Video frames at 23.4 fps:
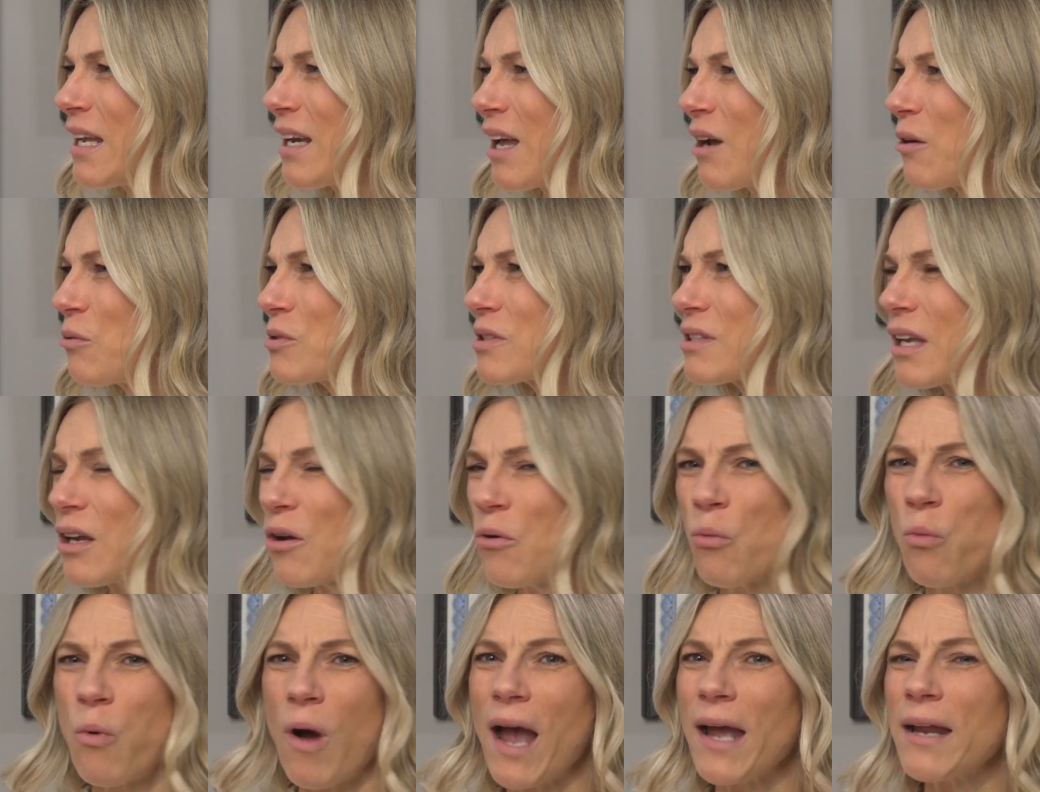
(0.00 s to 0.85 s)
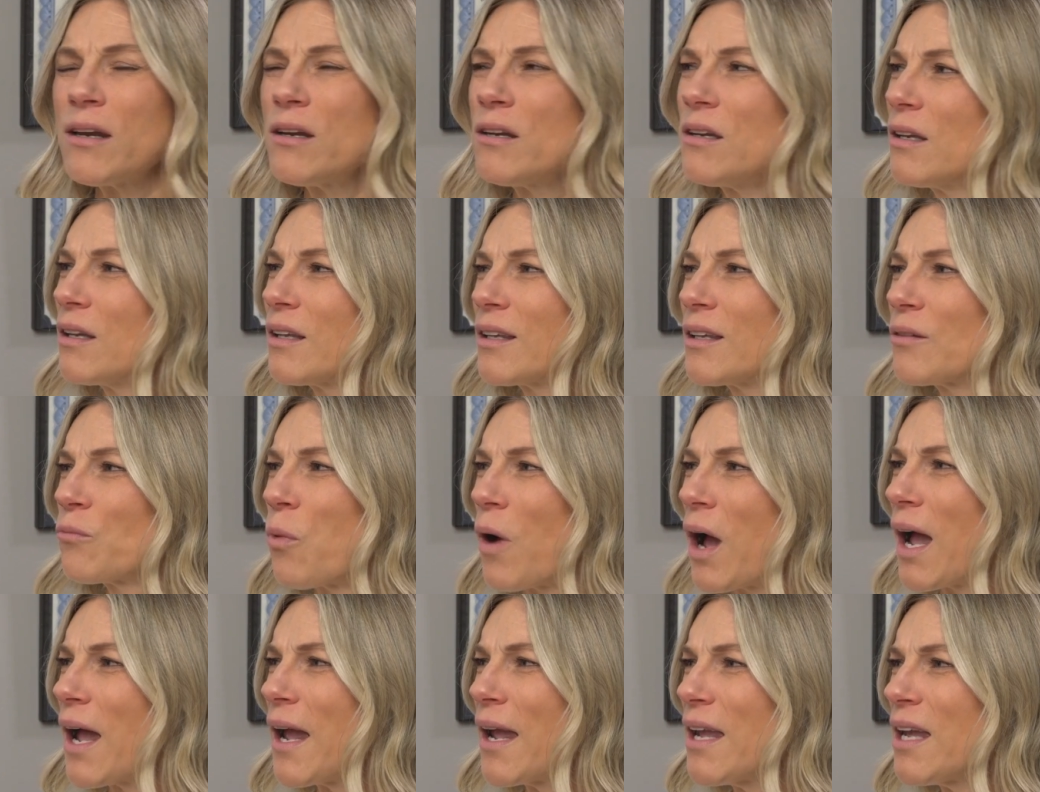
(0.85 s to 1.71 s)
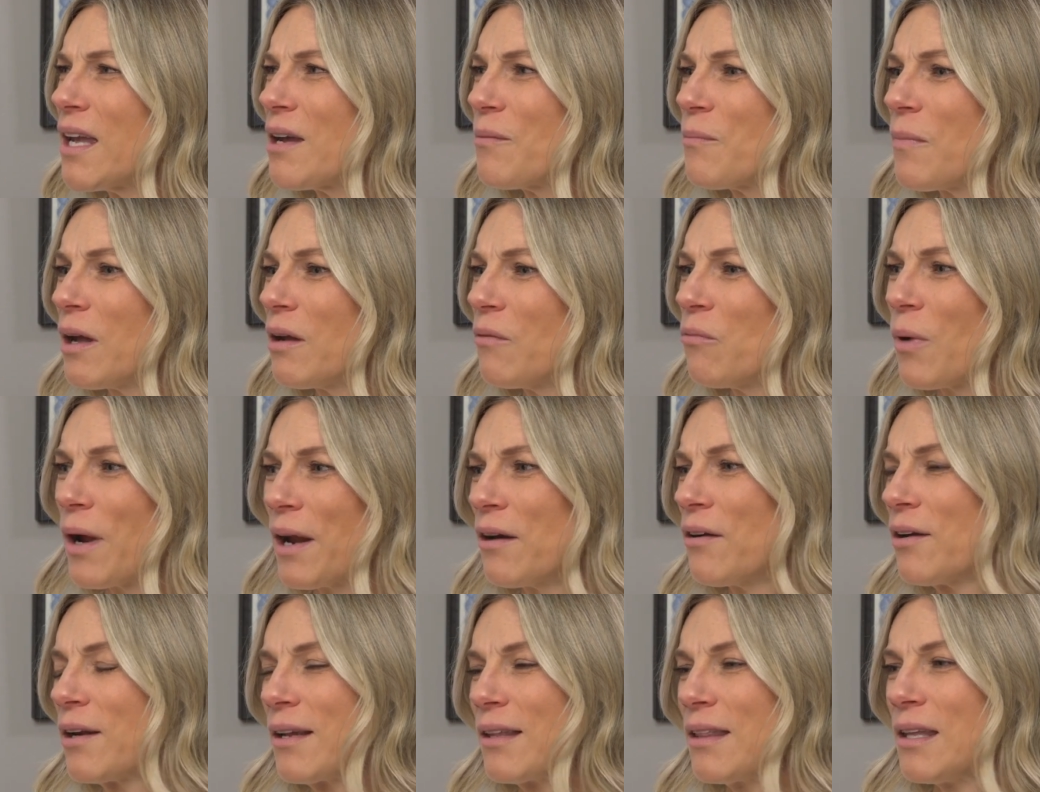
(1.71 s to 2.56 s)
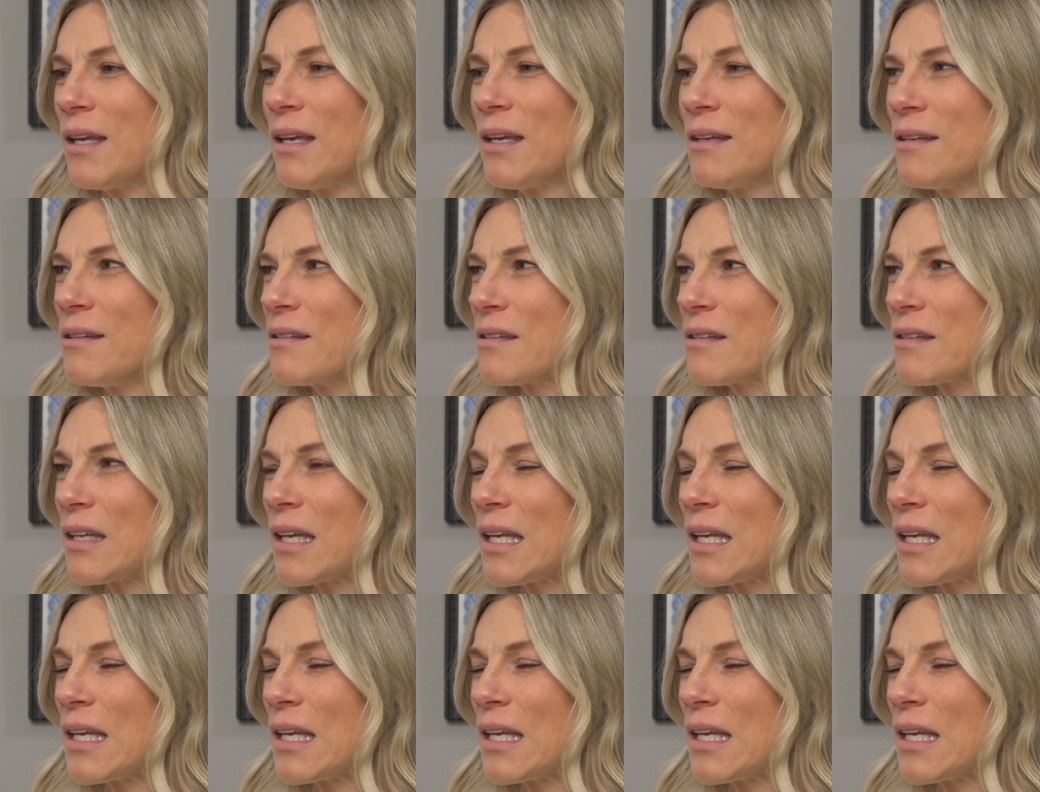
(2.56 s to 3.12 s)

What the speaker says: and I was like, why am I wearing these?